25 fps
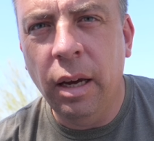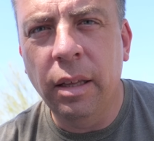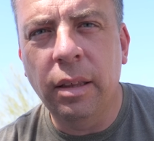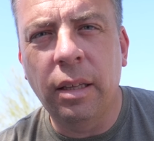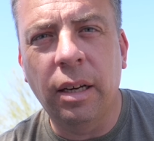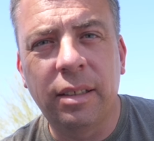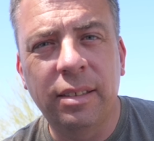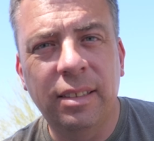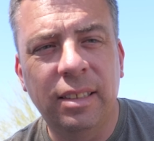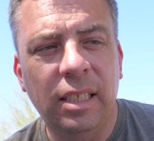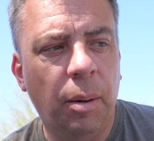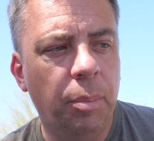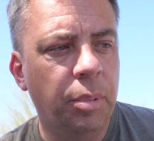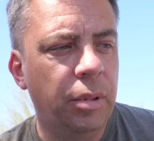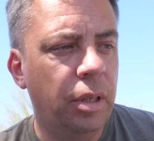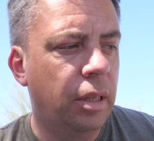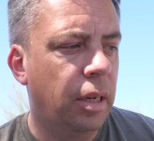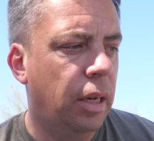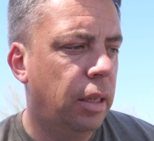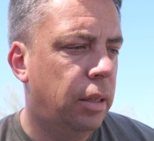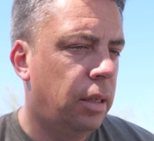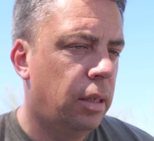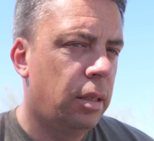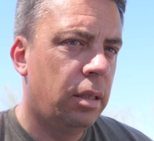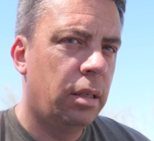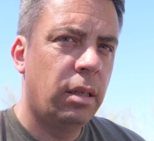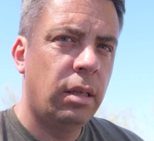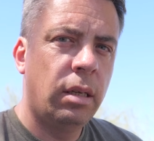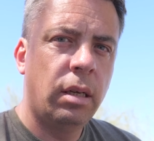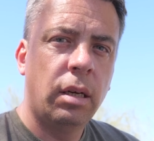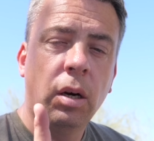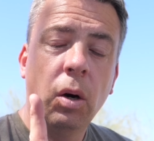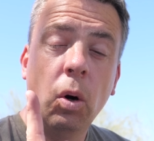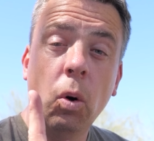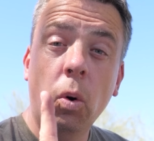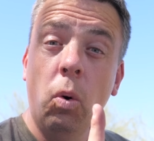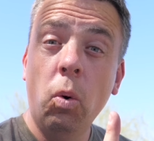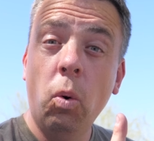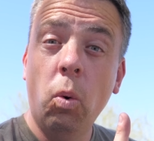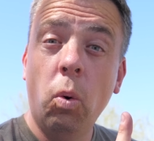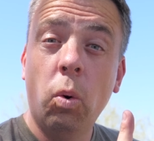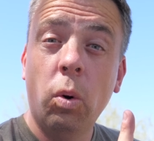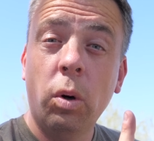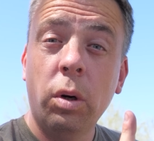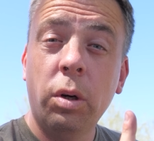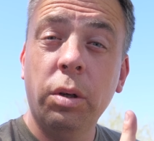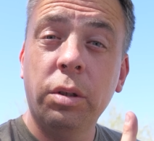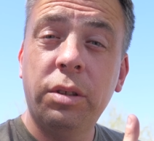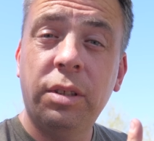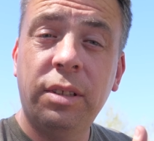it accepted it. Ooh,
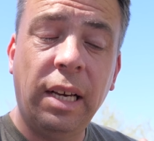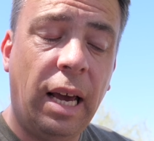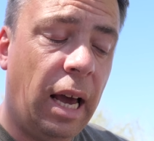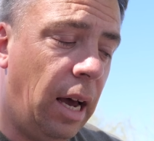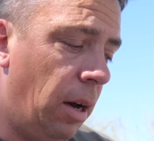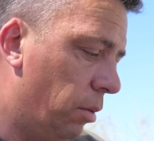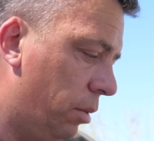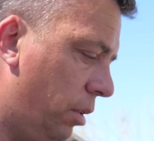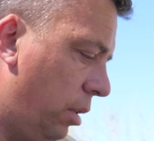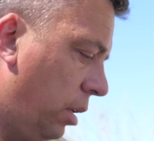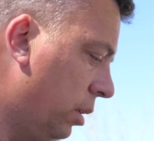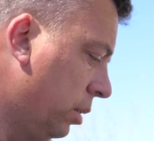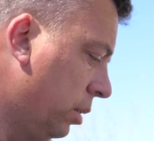good sound.